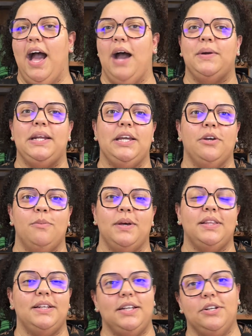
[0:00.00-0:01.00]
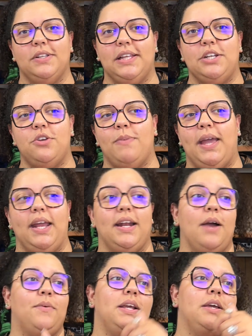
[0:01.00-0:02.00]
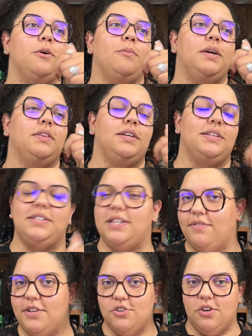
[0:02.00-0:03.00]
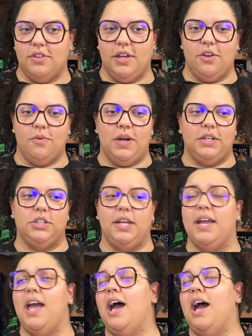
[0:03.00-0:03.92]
I want to hear about the dinner that you made. I want to hear about the TV show that you're watching.